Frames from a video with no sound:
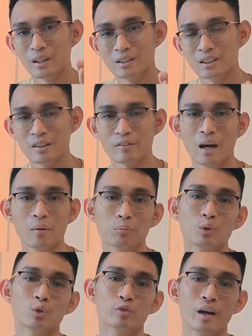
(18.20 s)
You can save
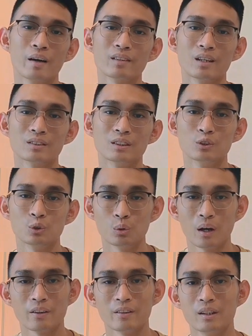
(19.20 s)
up to
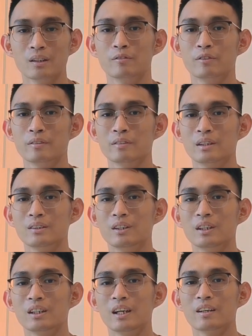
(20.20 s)
5,250
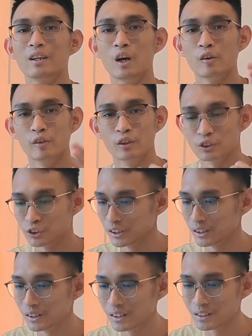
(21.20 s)
ringgit for 3
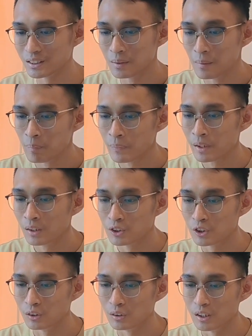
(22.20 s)
years.
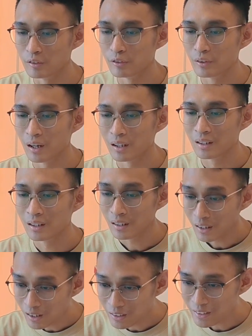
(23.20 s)
So if you are
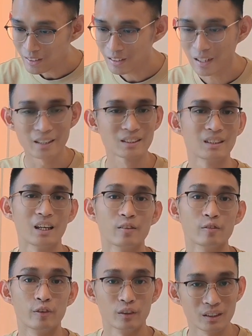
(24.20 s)
earning less
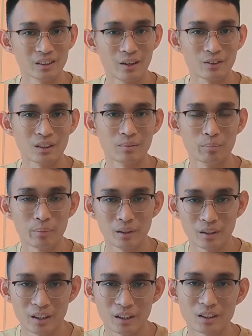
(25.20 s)
than 40,000 per
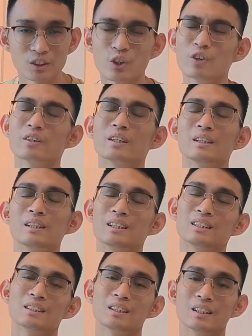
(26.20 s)
year, sorry,
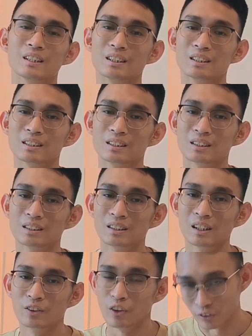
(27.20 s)
this is
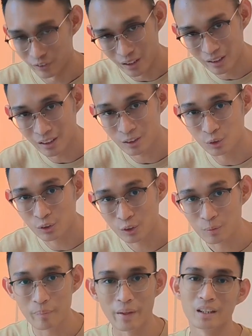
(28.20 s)
not related to
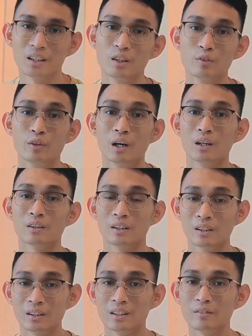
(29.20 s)
you. And if you are
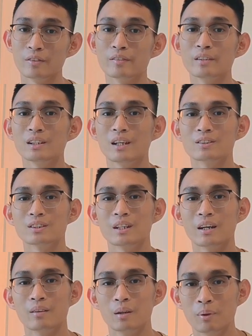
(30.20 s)
earning 50,000
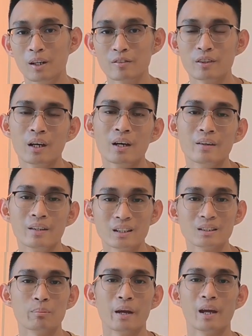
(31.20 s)
and above,
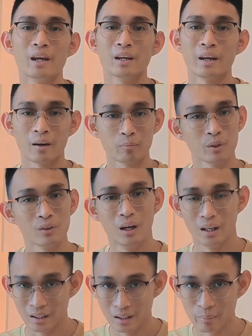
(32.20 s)
this may help you
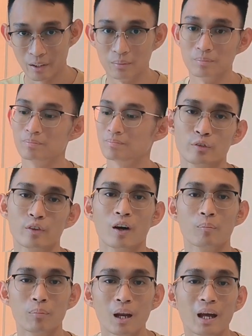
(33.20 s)
a little bit if you
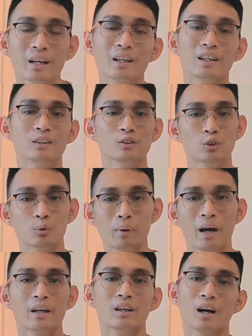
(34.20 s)
are planning to
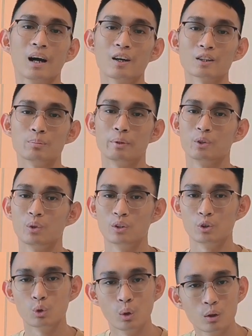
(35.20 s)
buy a house
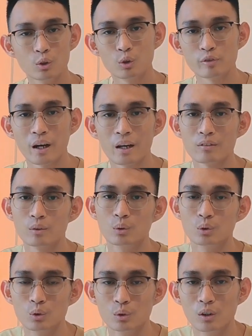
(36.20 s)
between 2025
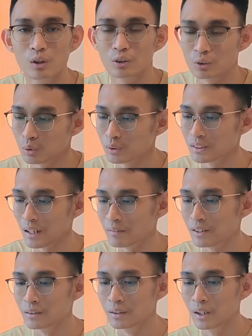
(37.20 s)
to
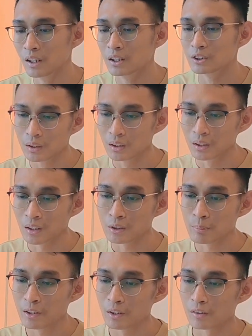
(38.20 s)
2027. The
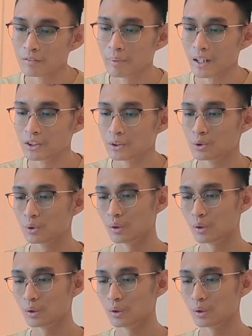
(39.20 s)
announcement of Budget